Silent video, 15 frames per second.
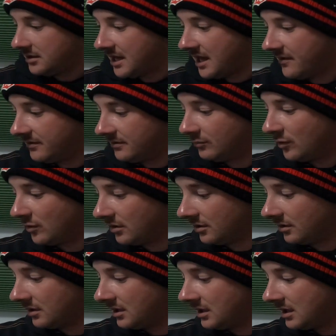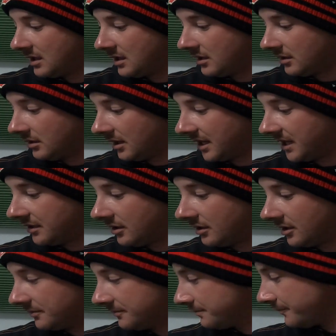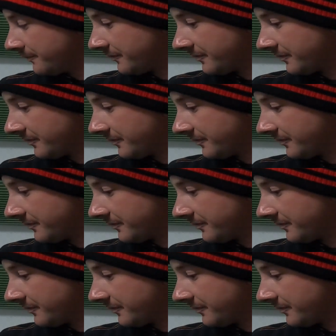having more line on.